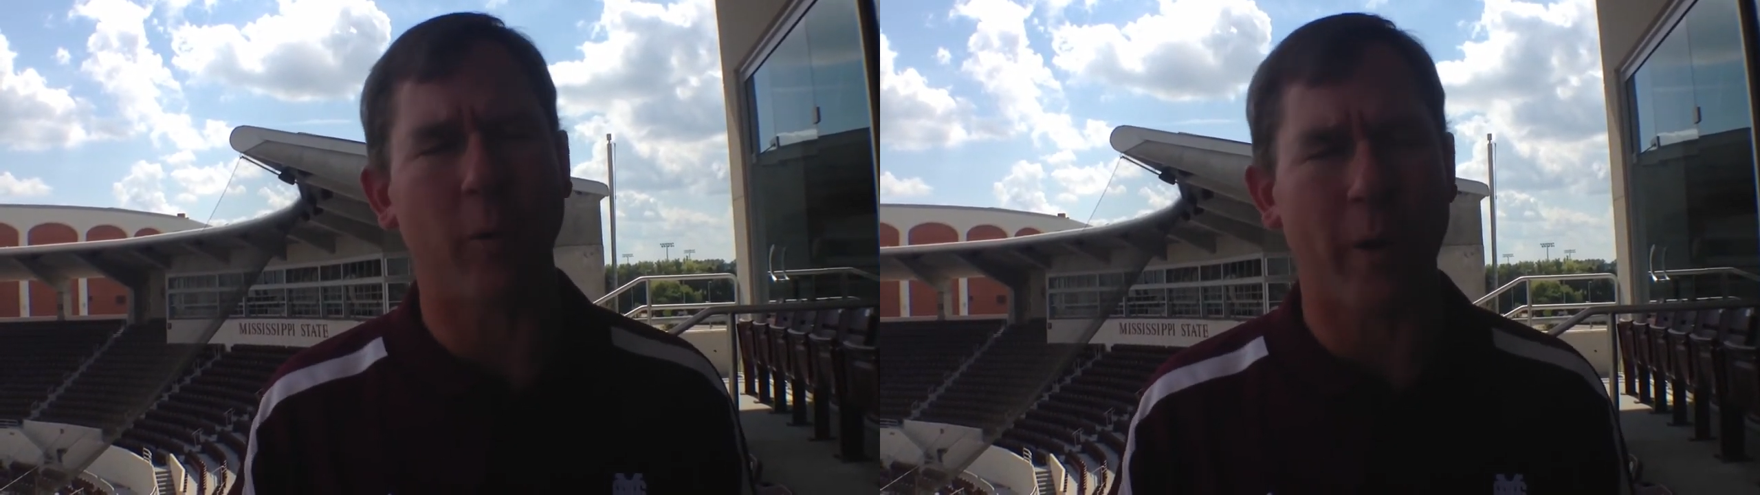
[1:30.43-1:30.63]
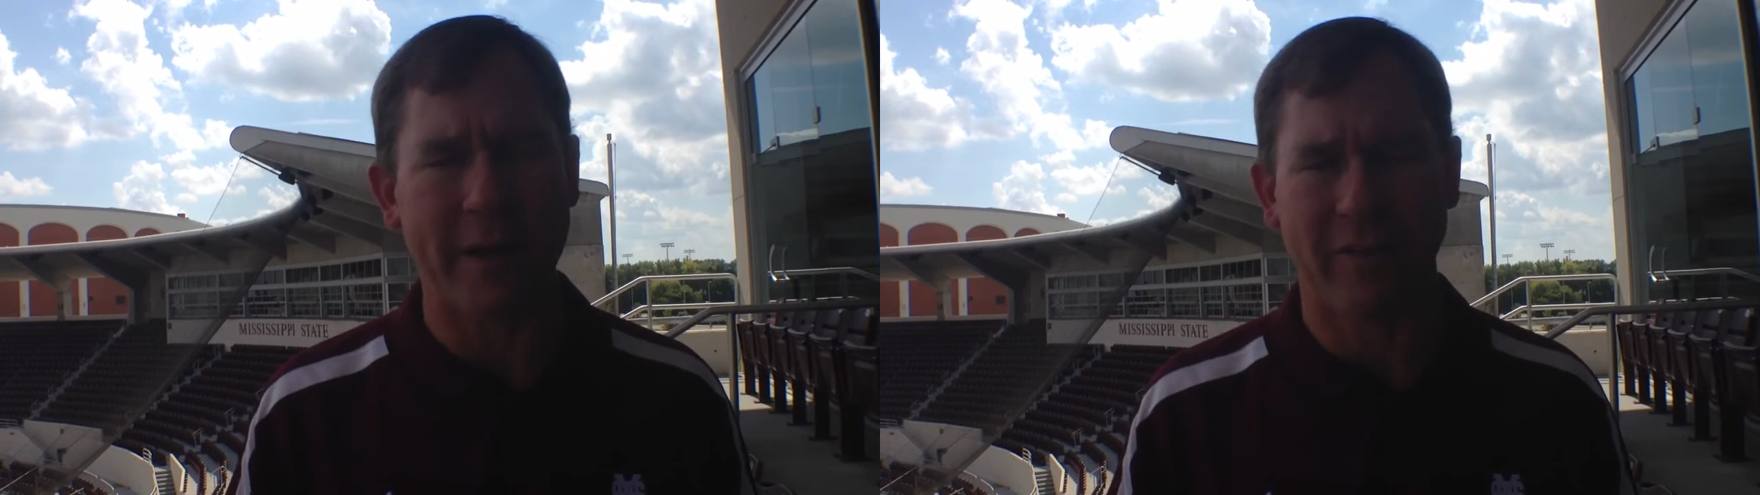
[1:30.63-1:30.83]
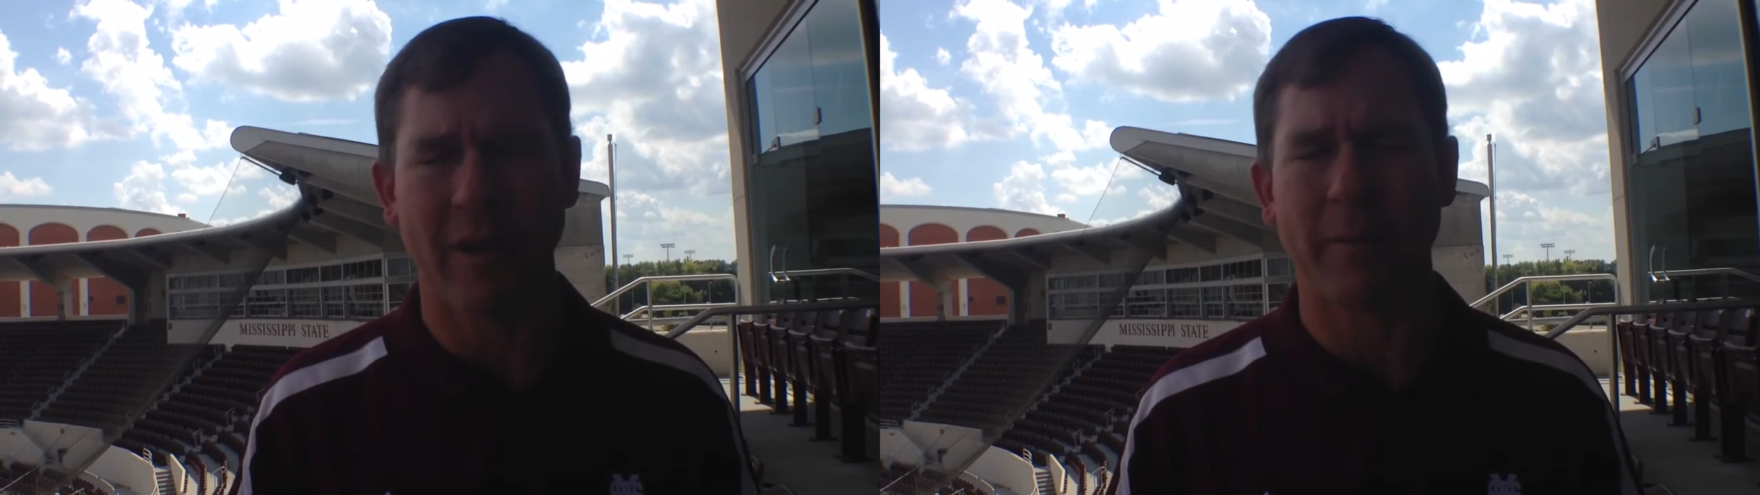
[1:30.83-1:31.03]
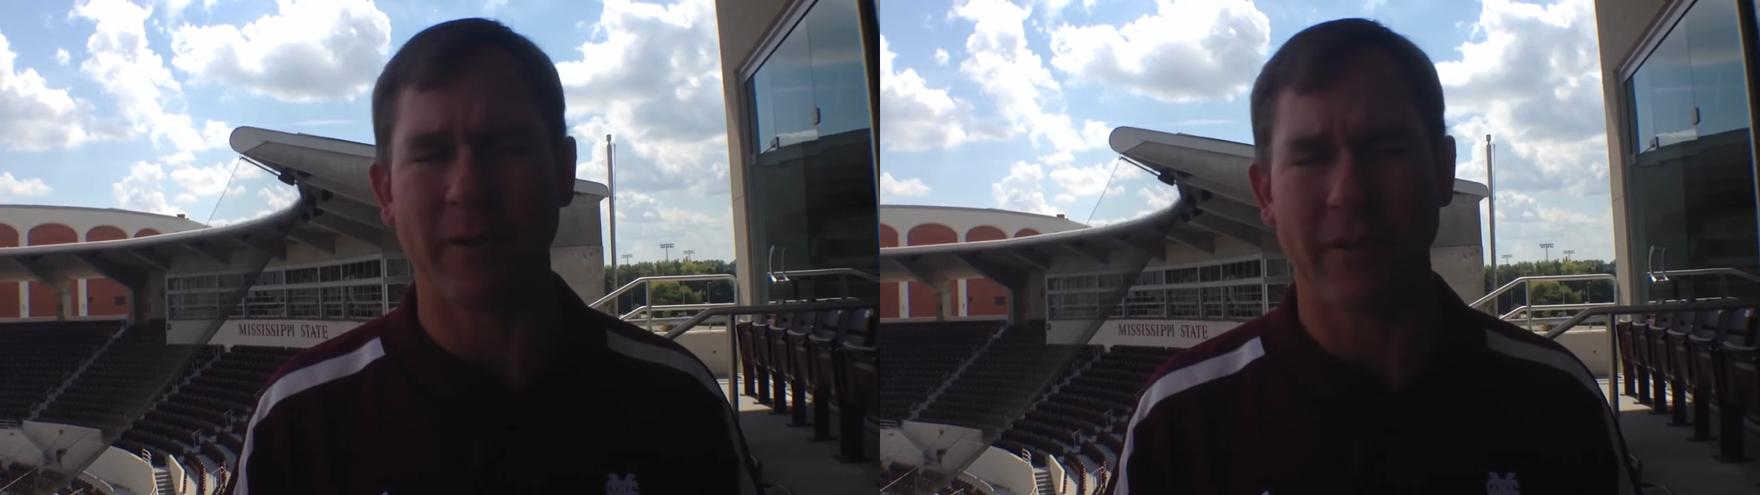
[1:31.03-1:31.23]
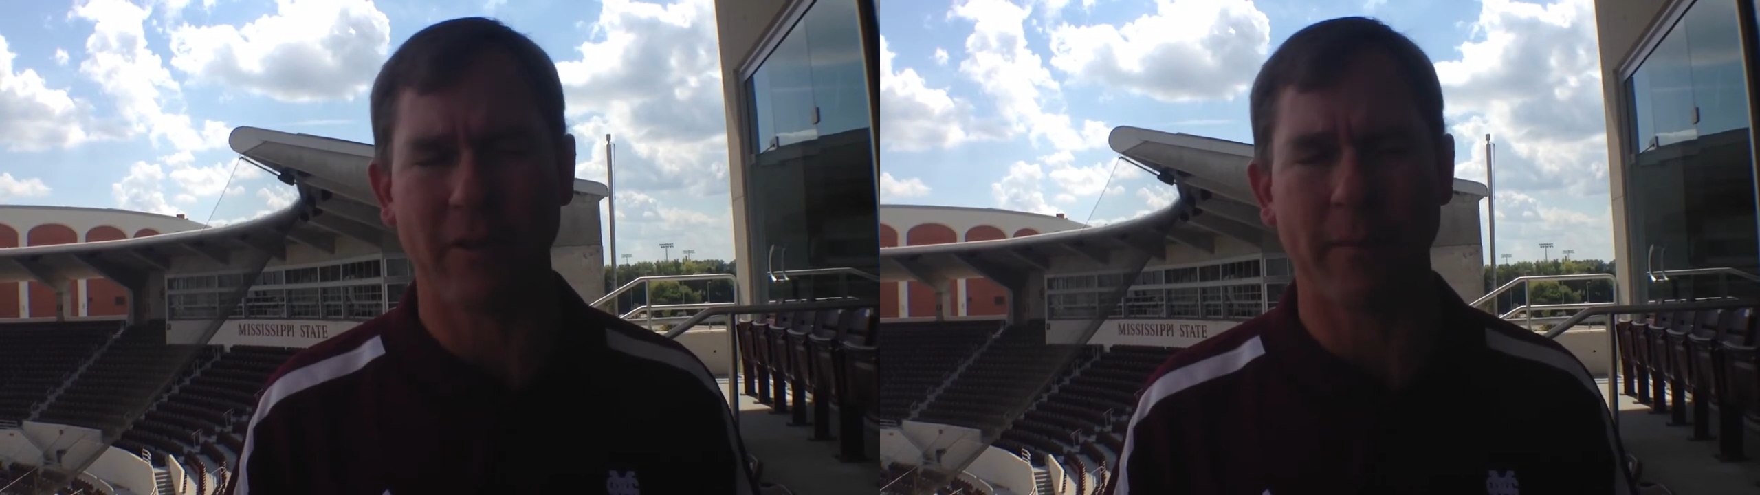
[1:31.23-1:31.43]
great
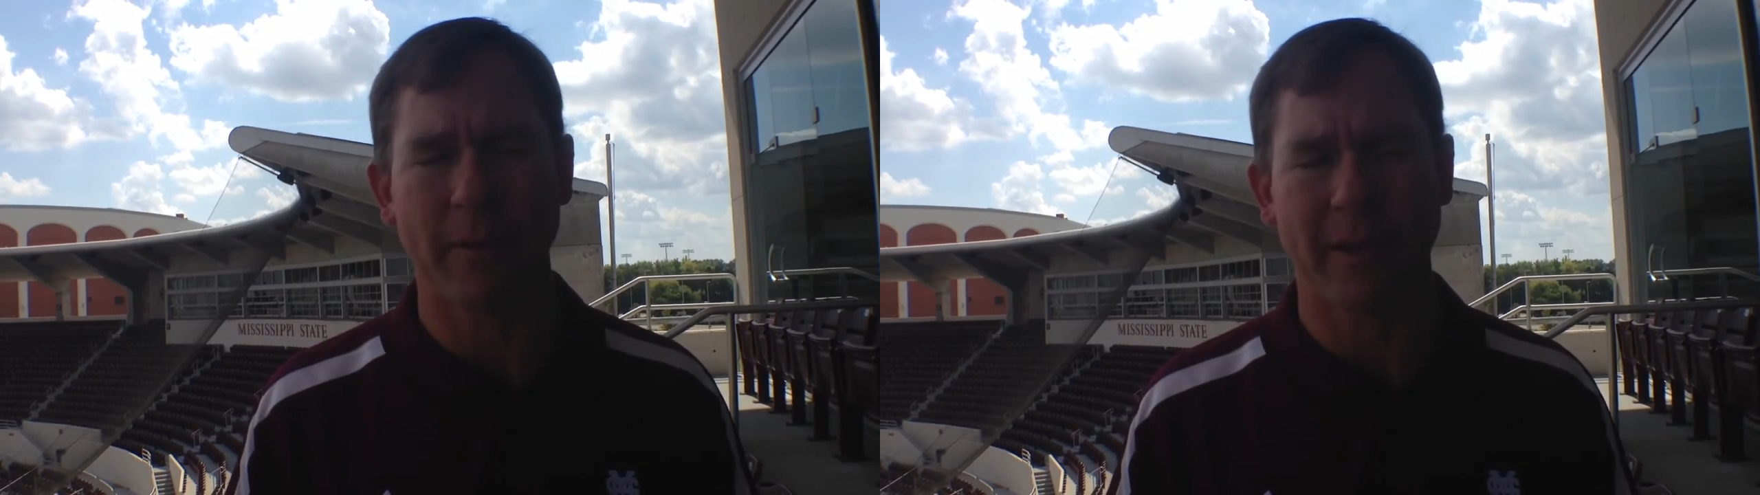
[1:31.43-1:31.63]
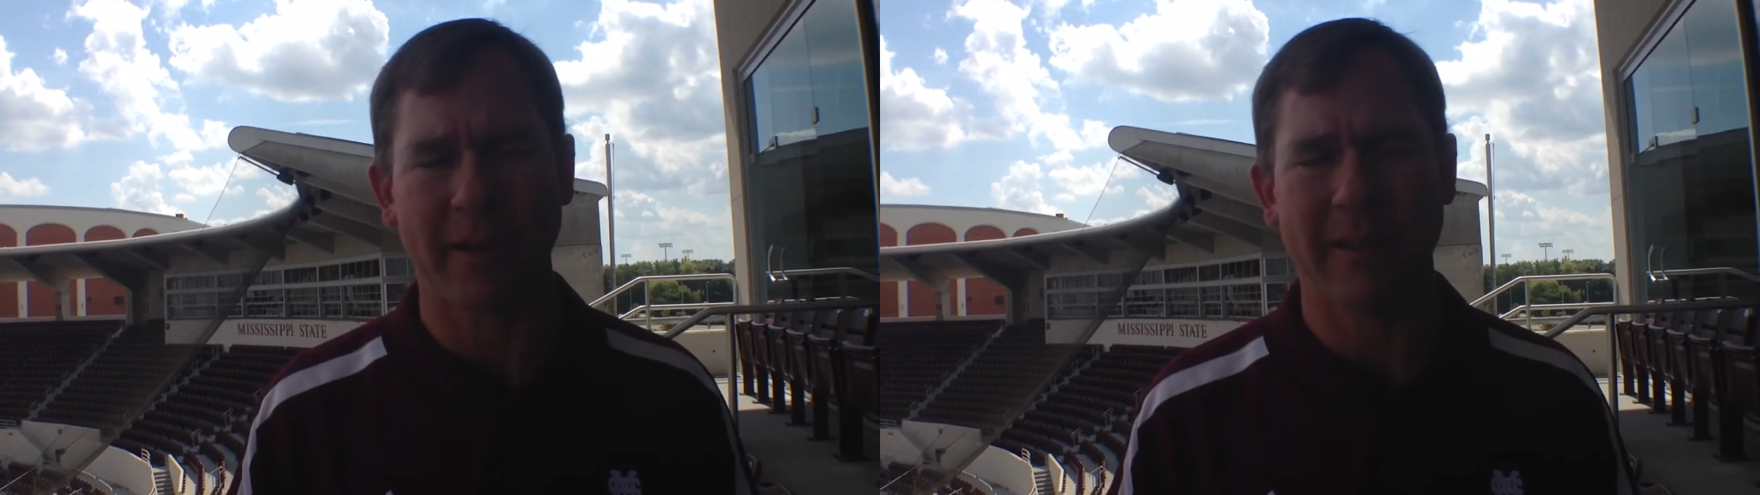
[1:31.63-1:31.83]
summer this summer in